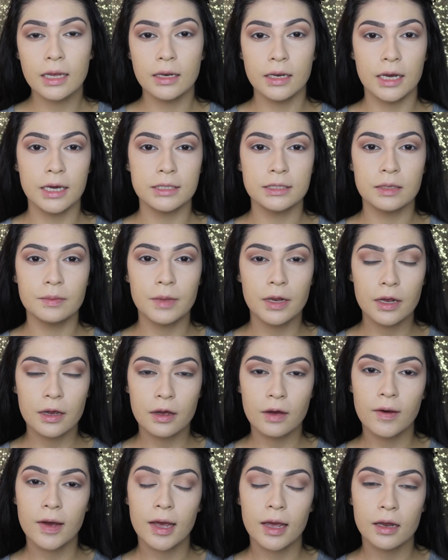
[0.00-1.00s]
Next, I'm going to
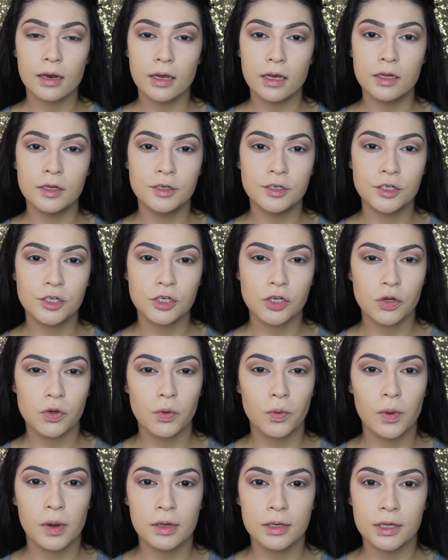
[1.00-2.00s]
go ahead and
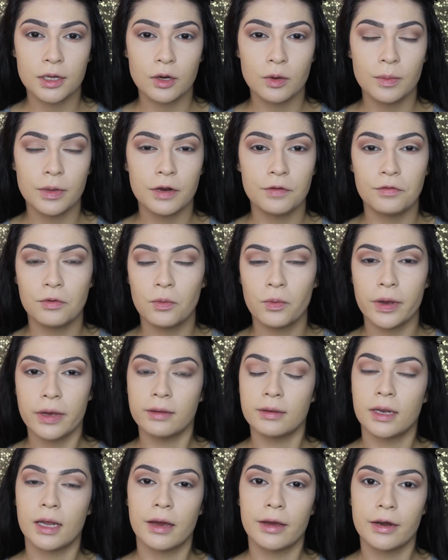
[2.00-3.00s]
do a little bit of a
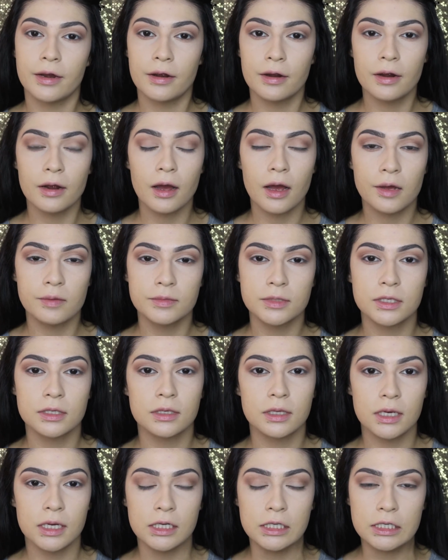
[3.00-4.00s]
wing liner.
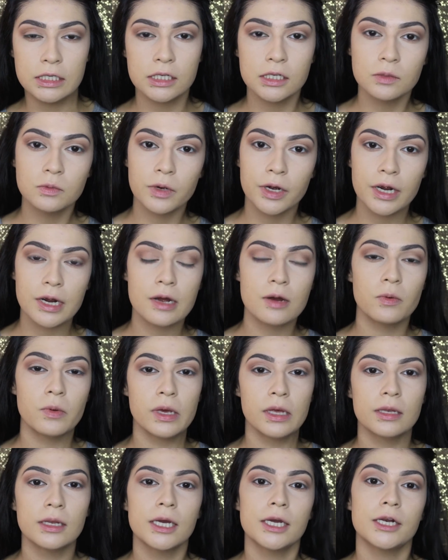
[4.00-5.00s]
Selena did wear a
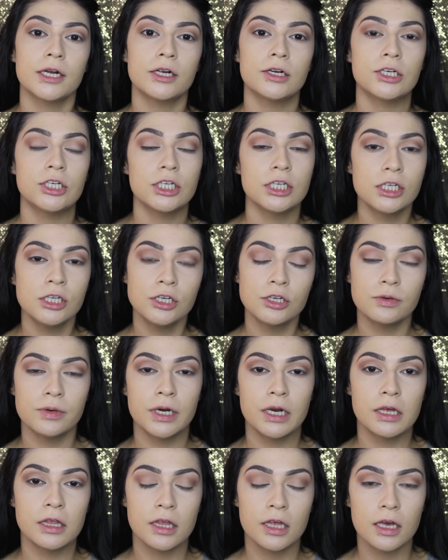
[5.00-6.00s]
wing liner. She didn't do
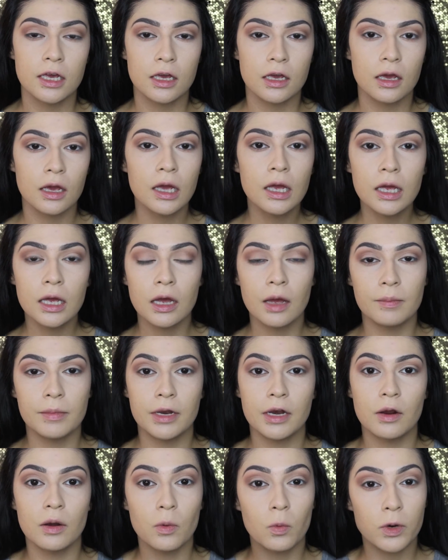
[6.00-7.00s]
anything. I
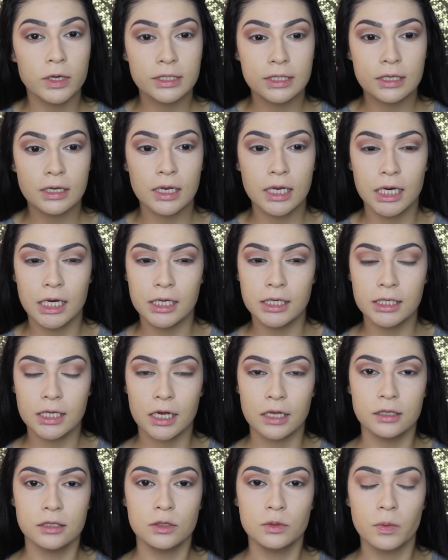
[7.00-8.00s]
mean, it wasn't an
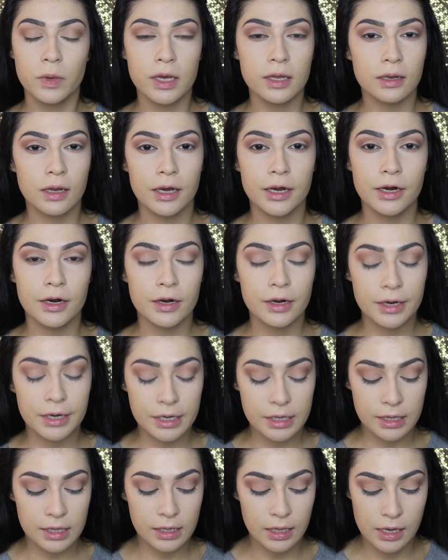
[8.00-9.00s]
intense wing liner or
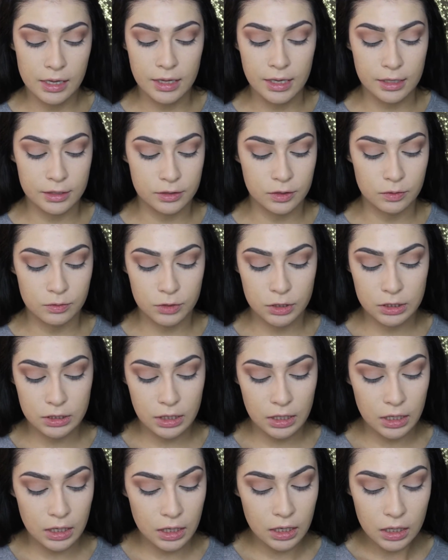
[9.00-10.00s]
anything like that. So I'm
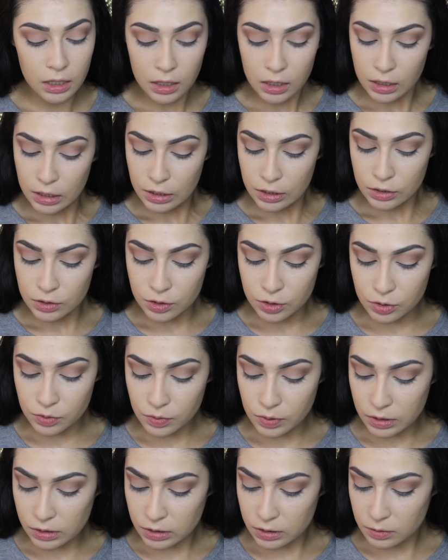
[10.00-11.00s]
just going to
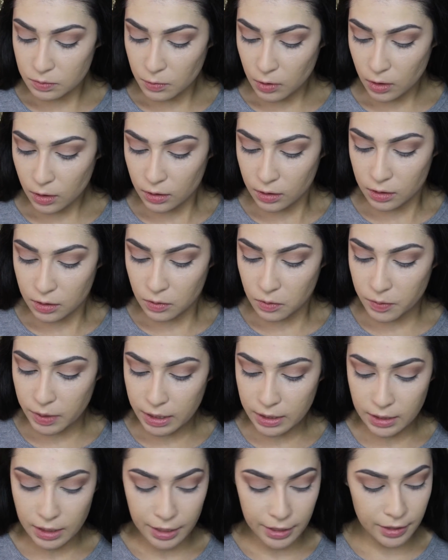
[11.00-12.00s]
do a small little
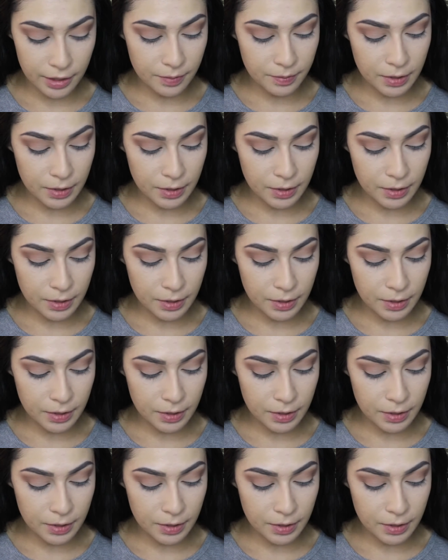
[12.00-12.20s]
wing liner.